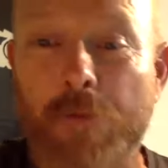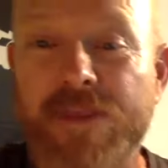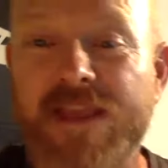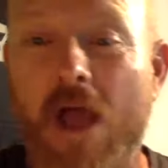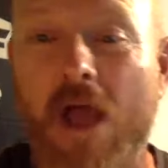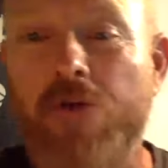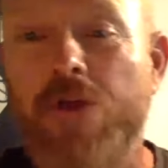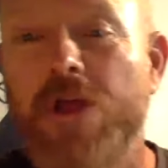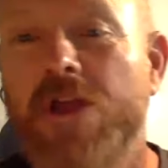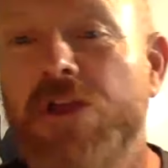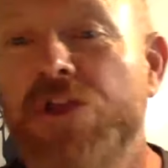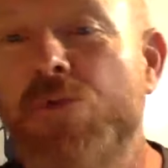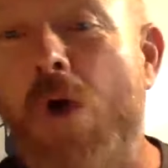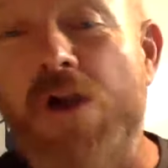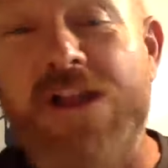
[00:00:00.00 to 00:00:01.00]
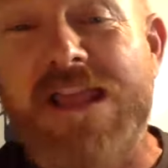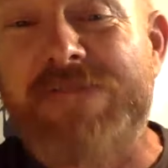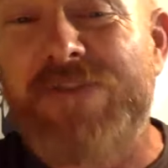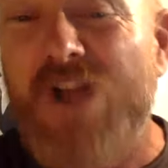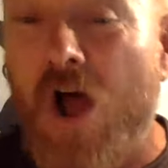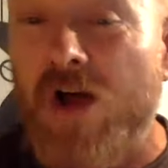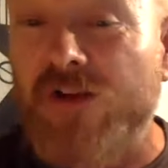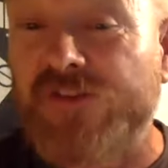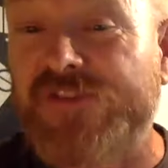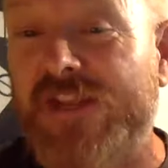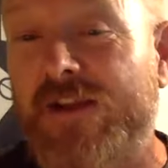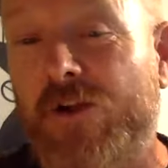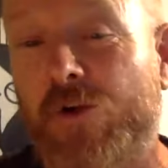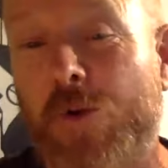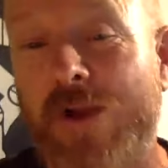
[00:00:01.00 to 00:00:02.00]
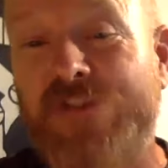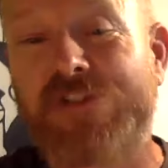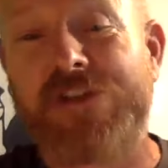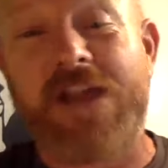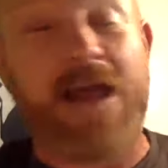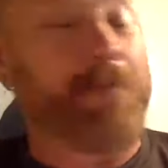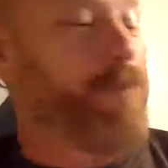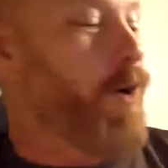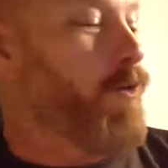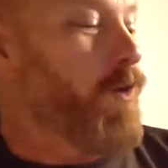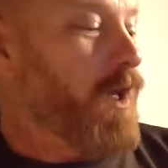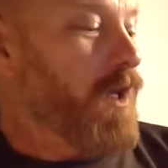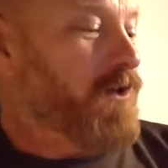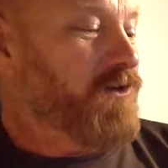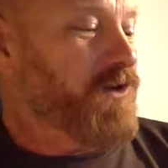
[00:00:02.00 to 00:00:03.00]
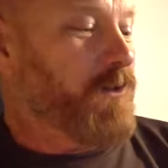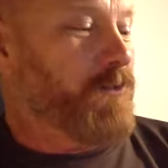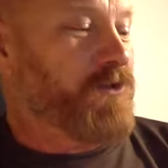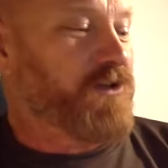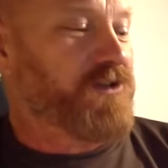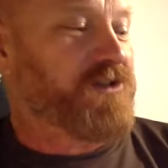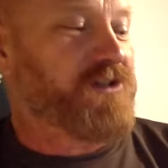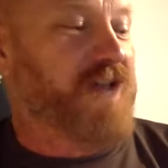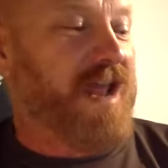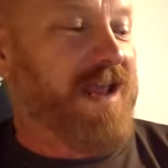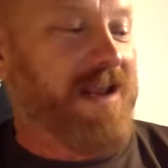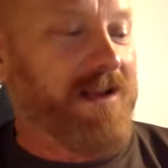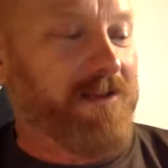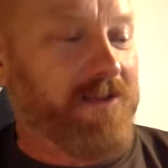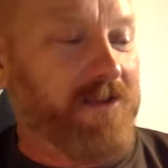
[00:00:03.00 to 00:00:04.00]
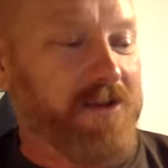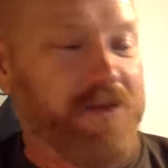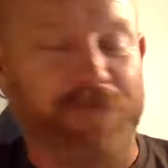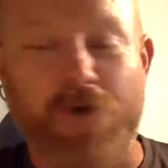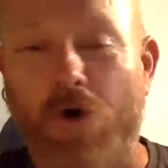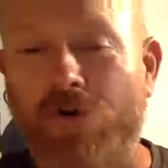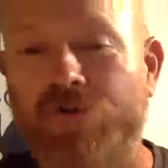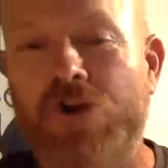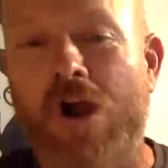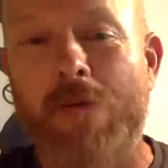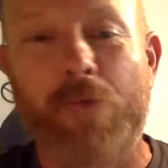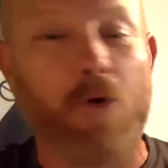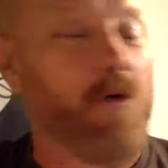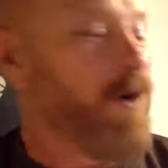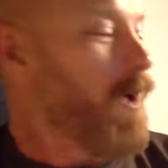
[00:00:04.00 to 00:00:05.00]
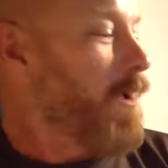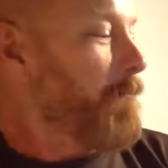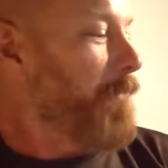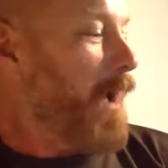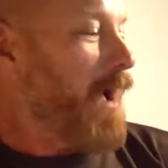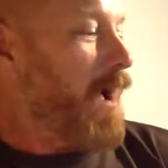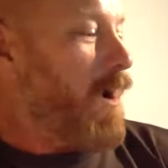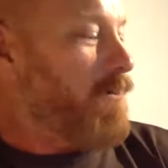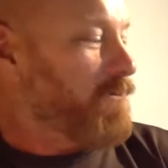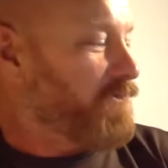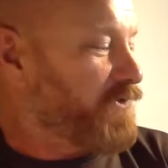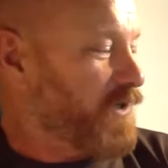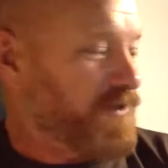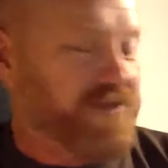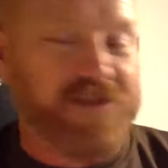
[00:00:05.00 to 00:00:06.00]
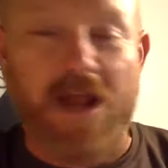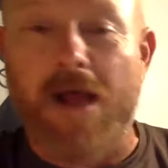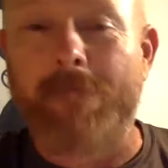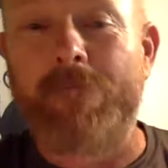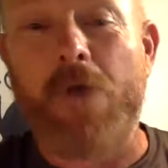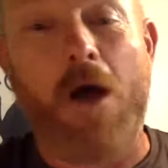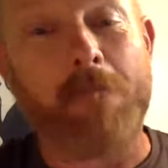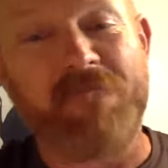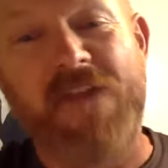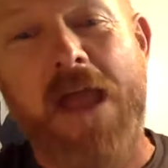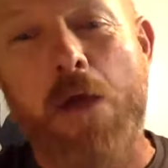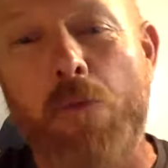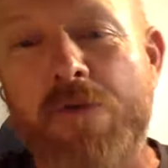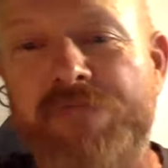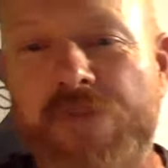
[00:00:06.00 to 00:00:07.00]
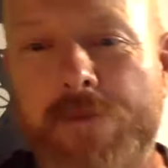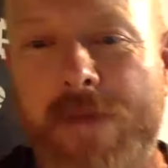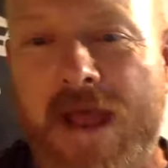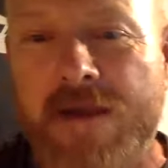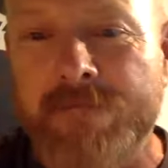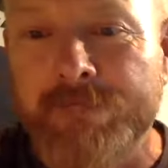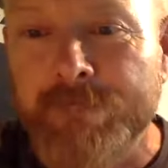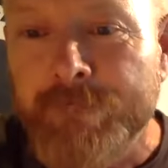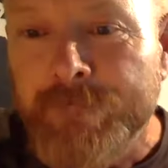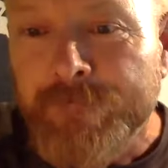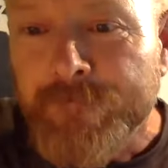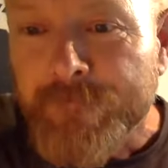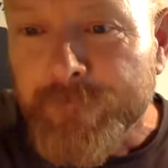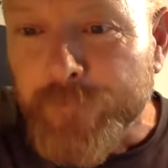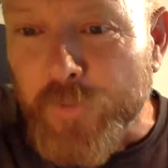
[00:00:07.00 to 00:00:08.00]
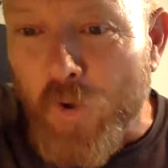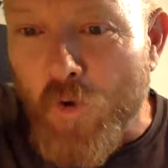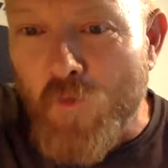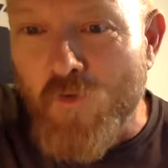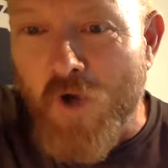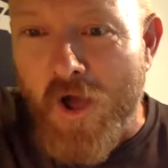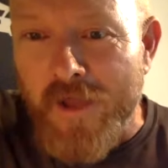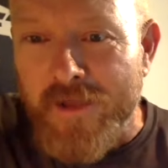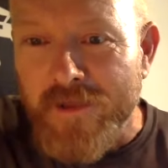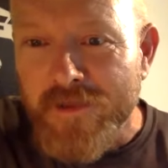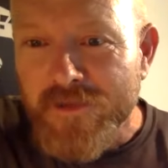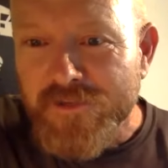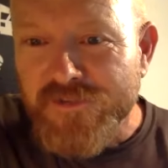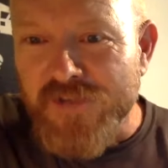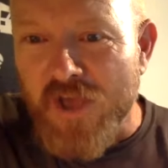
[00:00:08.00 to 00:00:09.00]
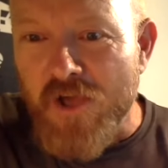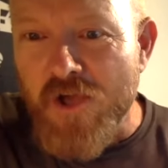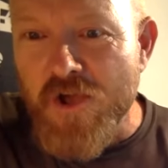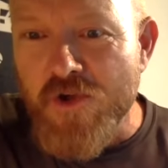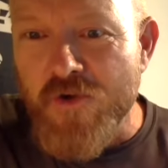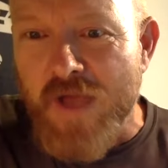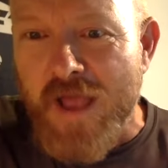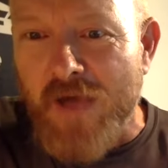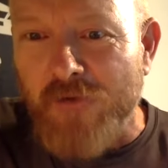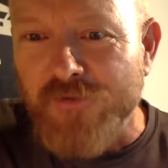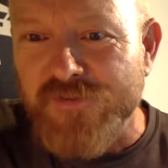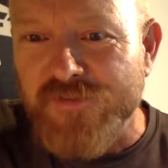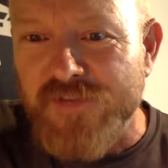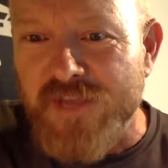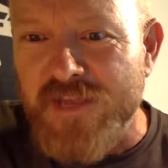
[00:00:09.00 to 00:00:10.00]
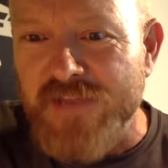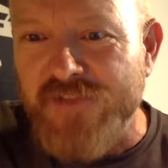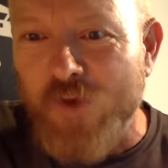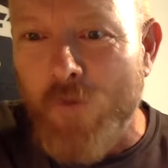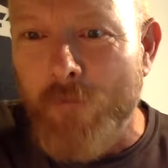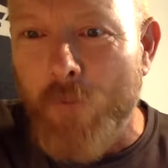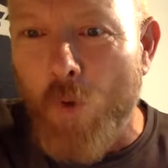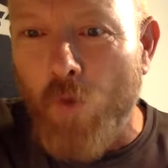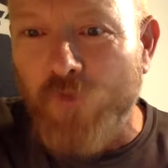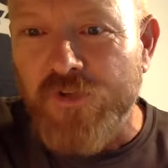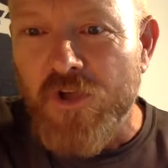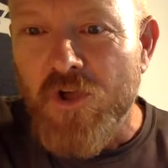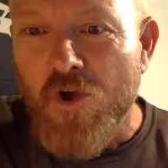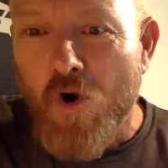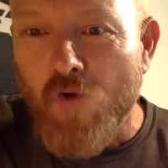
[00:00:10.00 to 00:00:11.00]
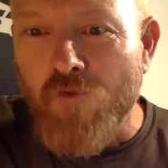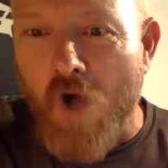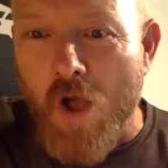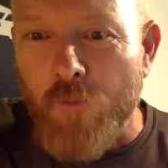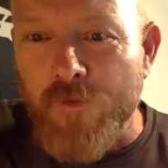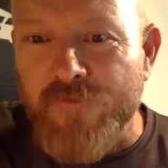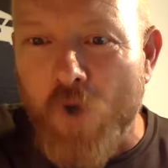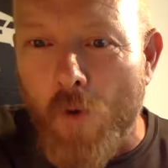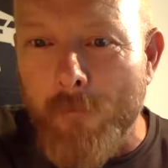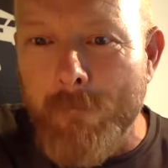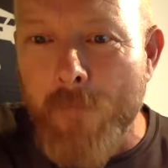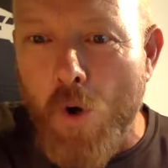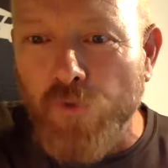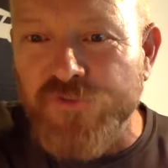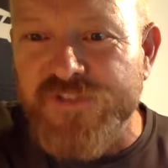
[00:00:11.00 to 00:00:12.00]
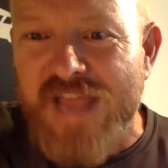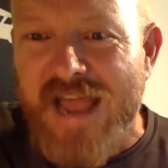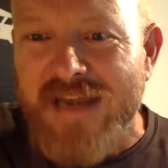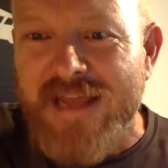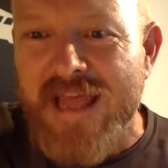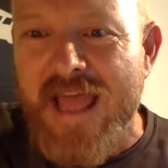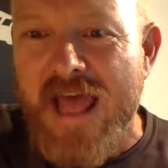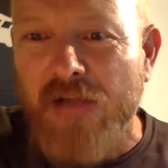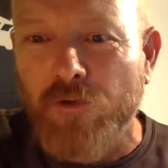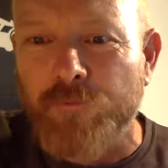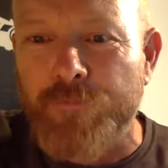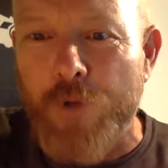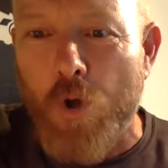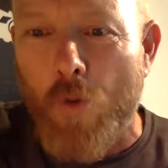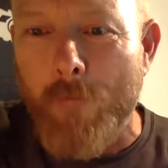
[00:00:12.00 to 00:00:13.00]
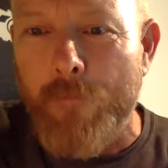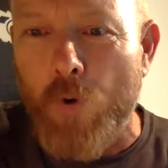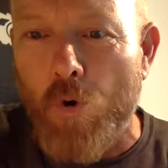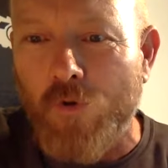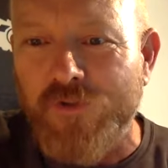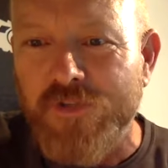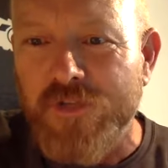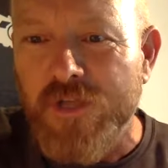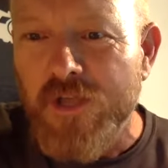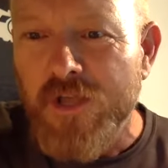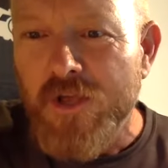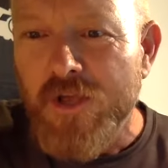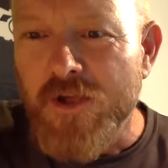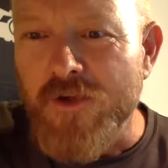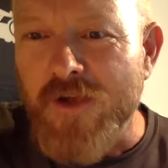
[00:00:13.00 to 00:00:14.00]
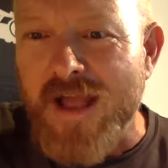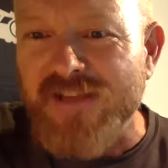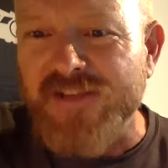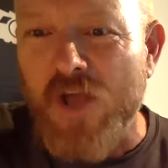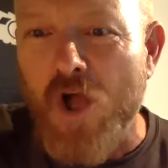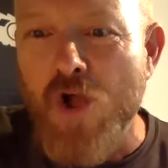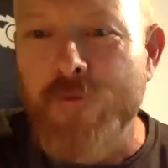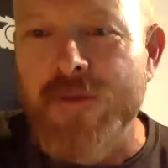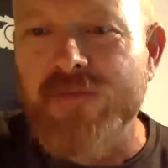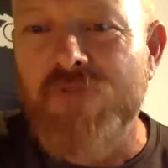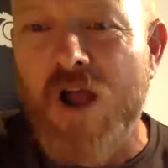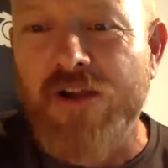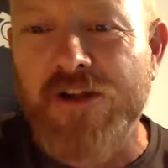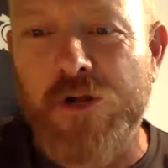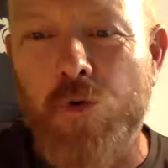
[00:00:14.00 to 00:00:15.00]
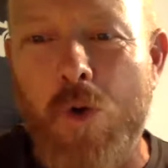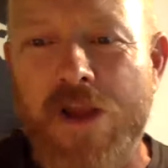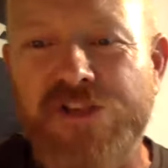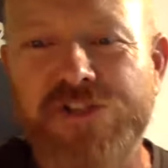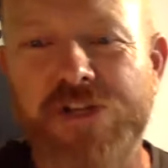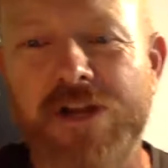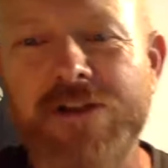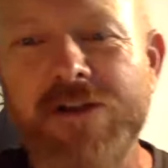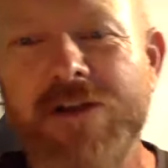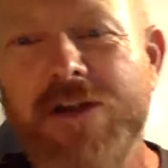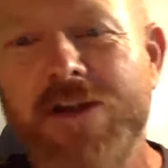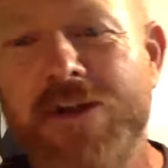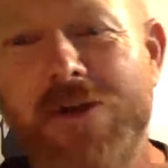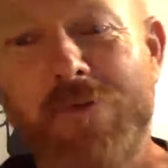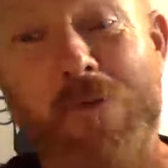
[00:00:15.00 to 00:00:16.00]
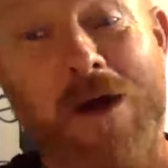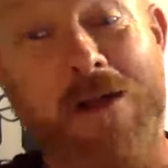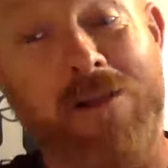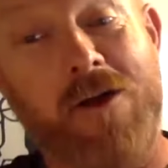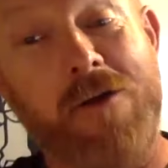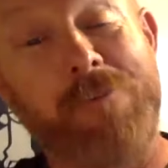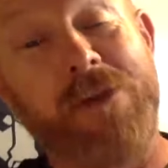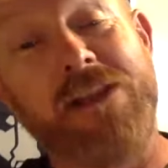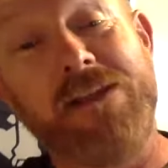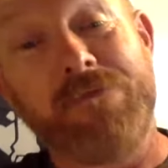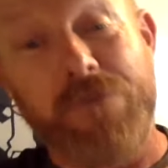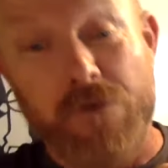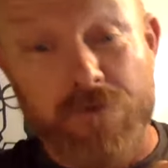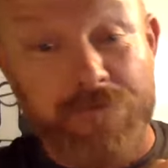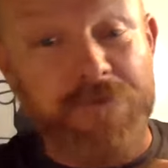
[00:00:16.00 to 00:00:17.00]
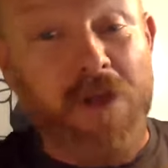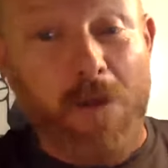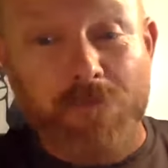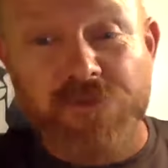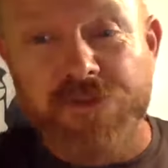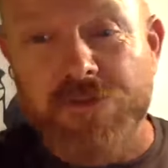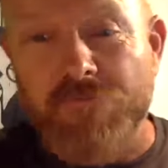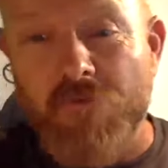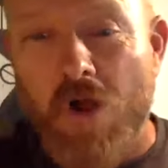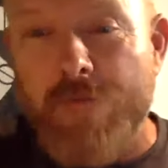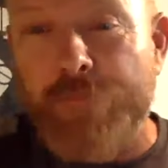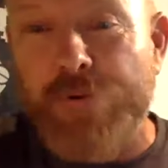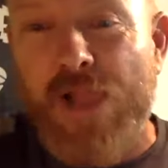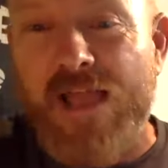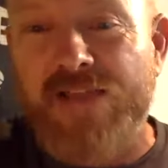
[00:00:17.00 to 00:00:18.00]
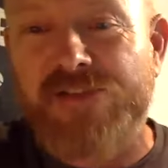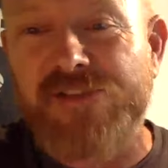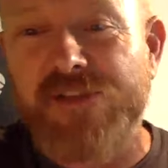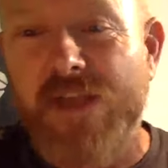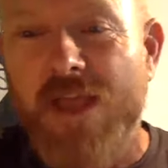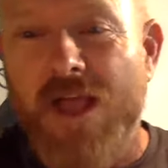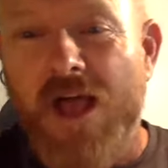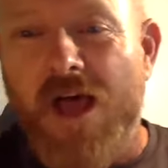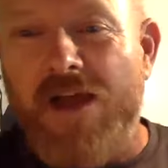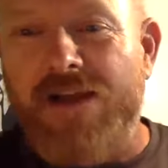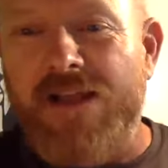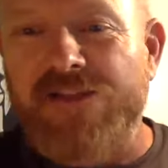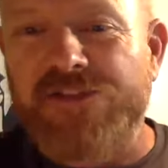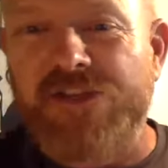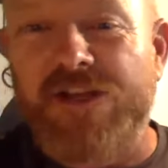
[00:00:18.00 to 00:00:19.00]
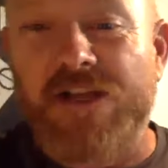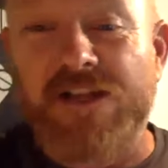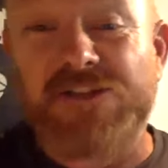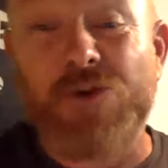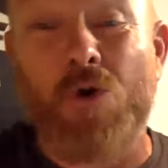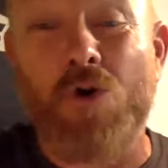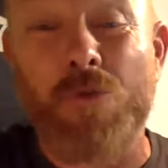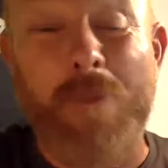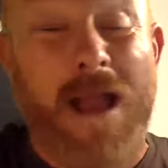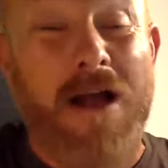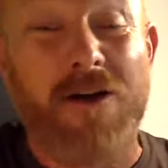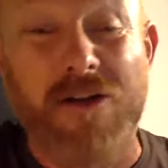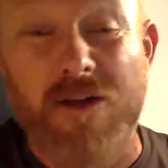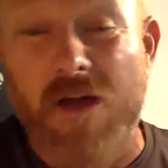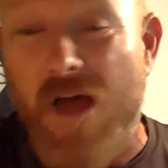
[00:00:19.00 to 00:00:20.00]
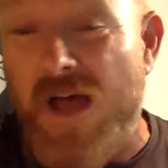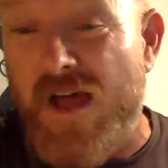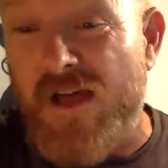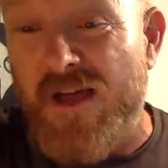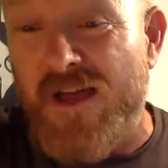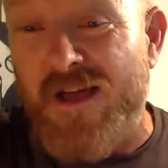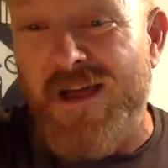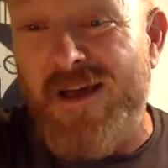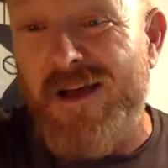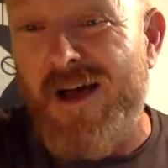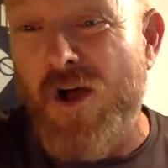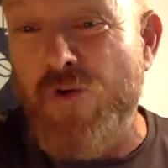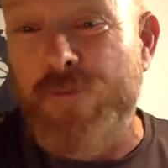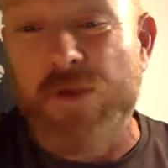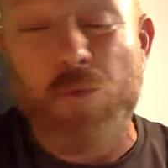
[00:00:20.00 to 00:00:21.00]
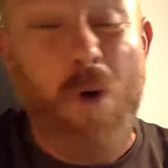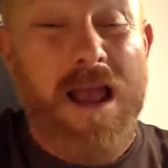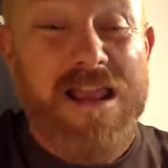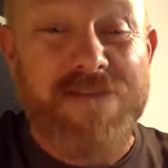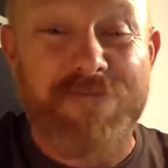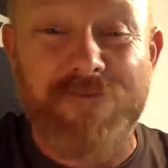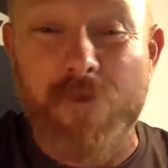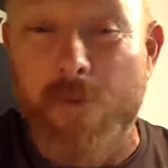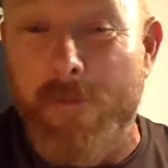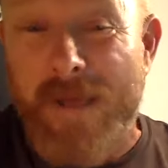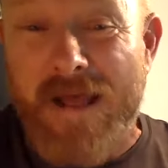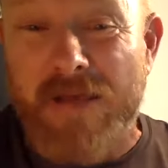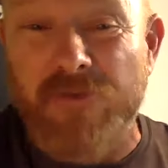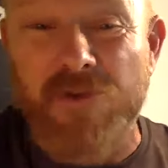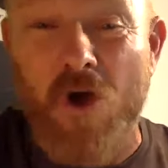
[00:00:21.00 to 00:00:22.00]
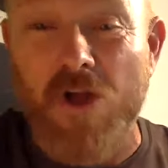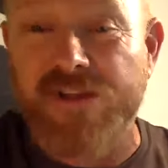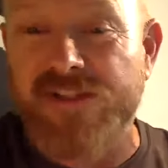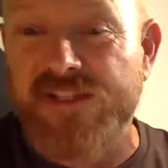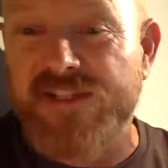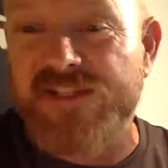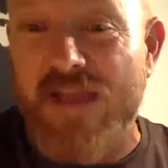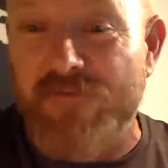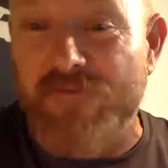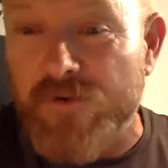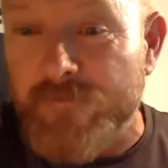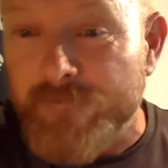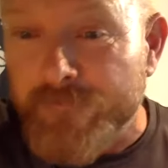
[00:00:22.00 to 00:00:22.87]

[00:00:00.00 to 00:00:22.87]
So there we go. You weren't even asking a question there, Paul. You were just stating that you've got trouble, but I was just, I'm there with you, man. All right. So who else is on board? All right. We've got Montana Help on board, who has a Hobie rudder question. Well, I believe you've come to the right place, unless you're going to talk about a Hobie wave from about 97.